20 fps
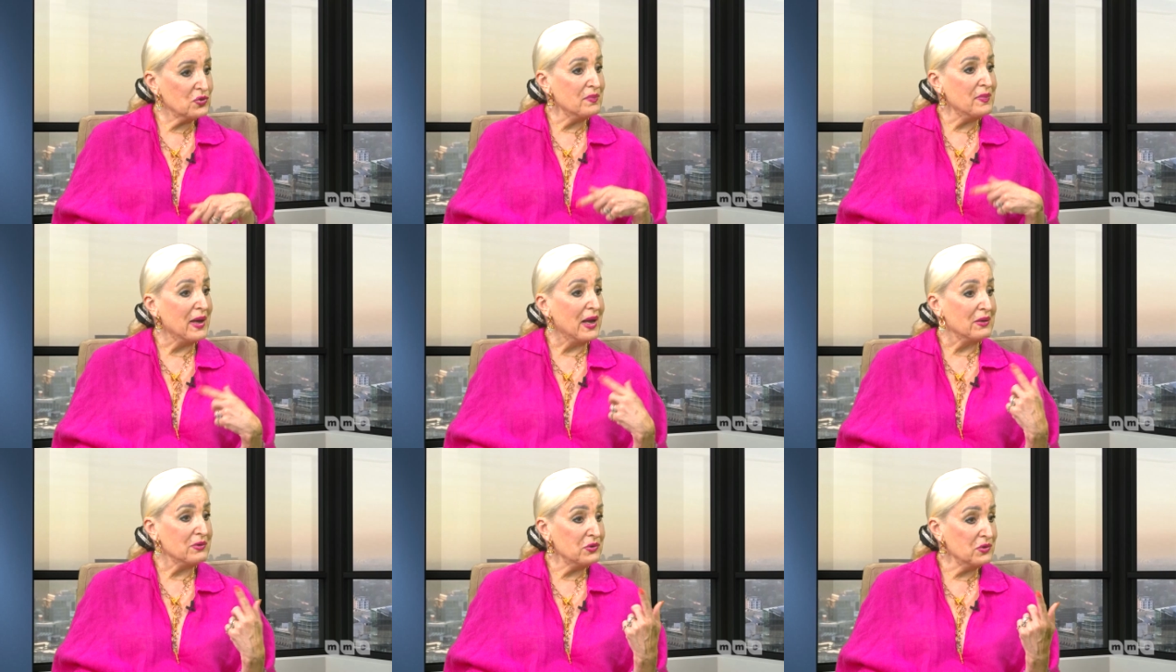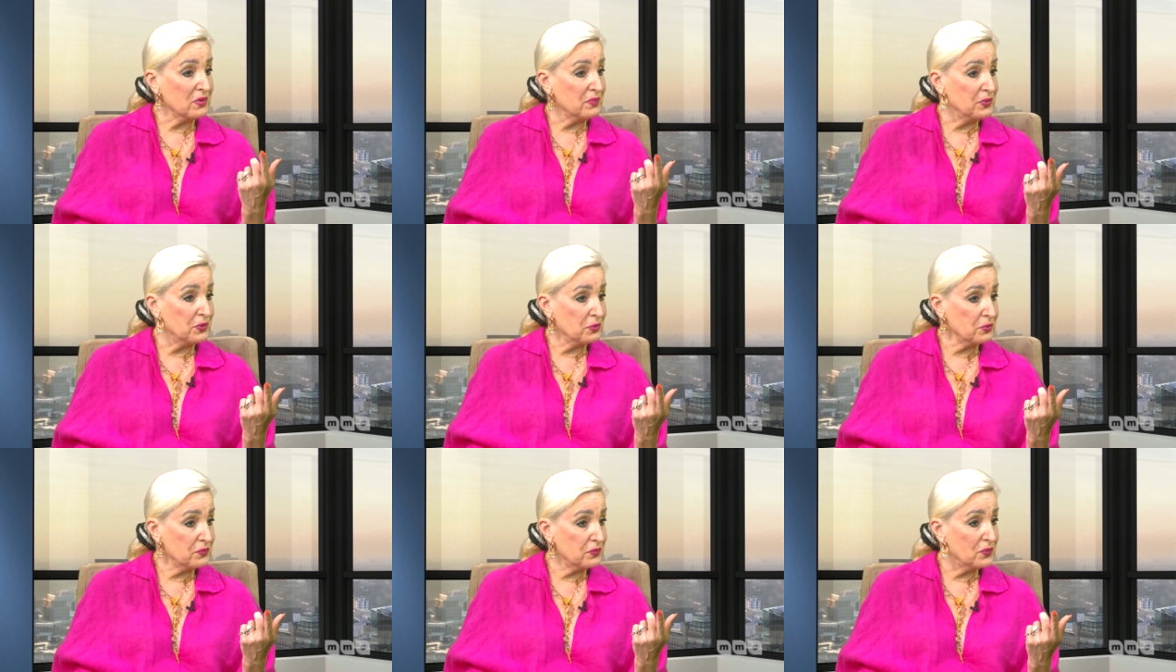you about your
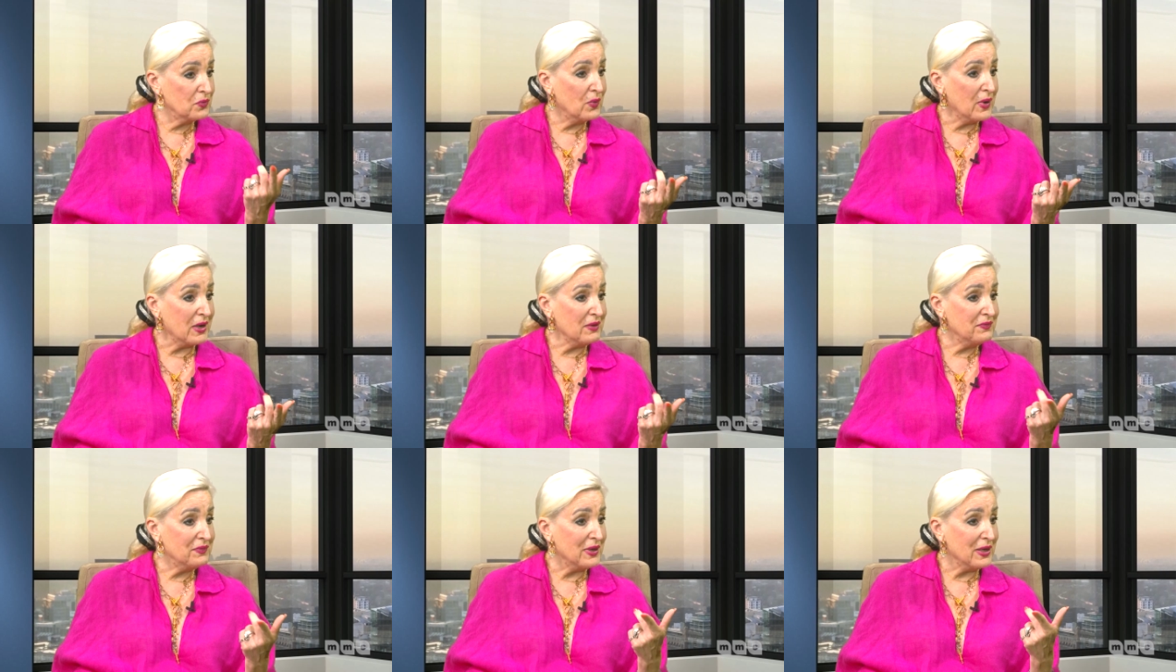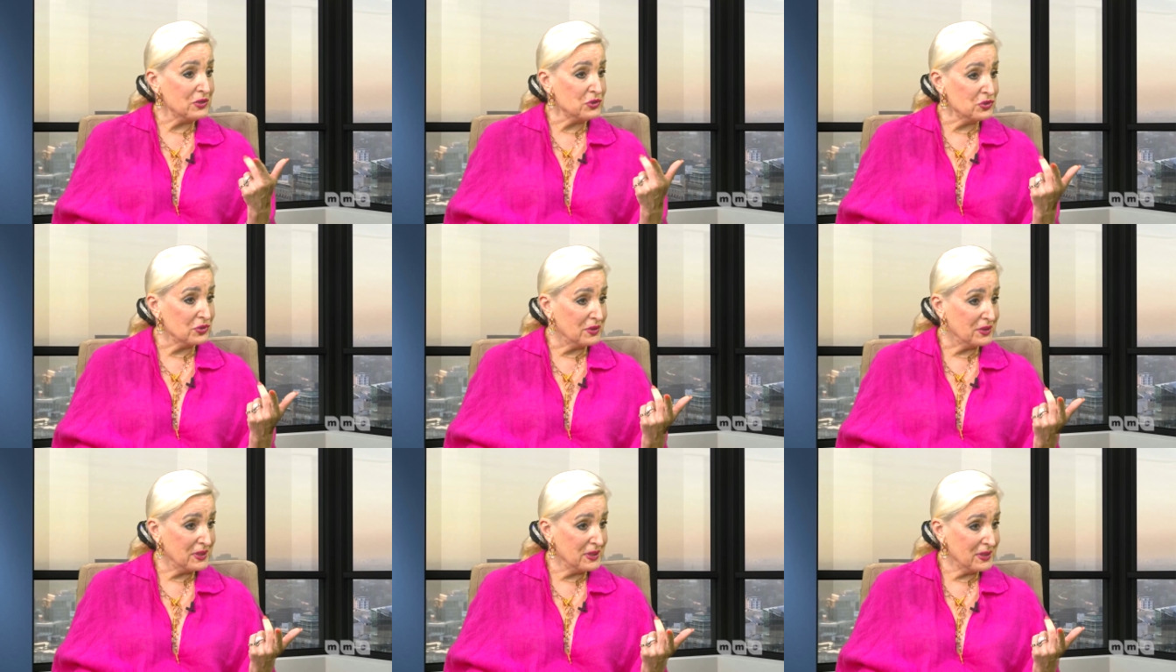beautiful wife,
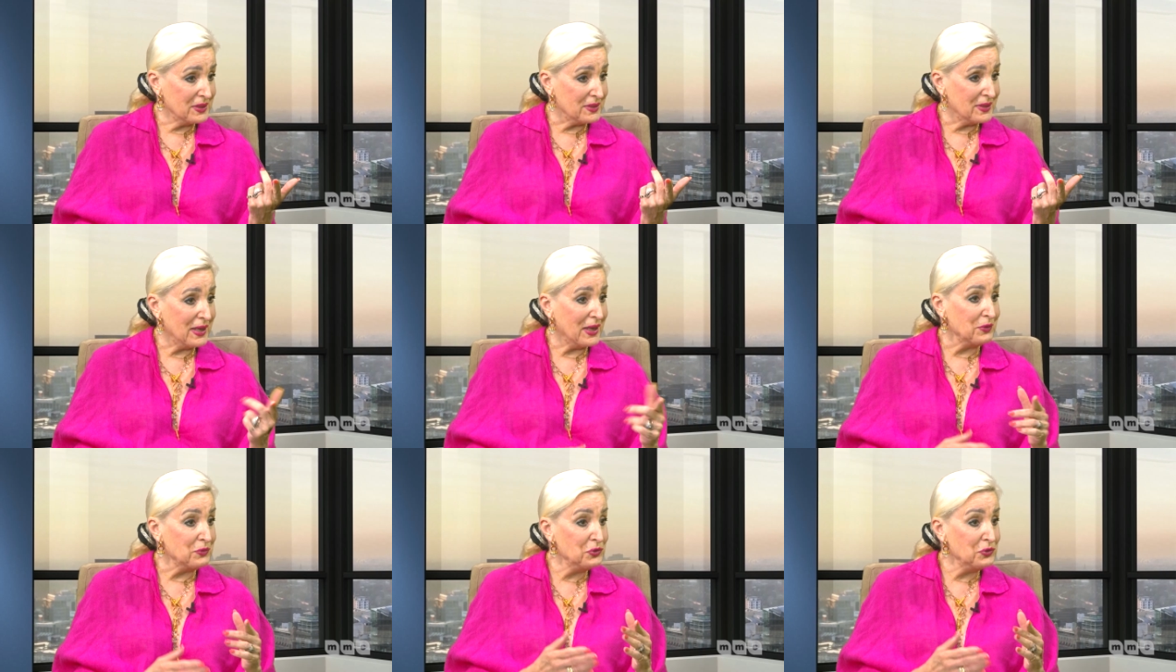Angelique, and how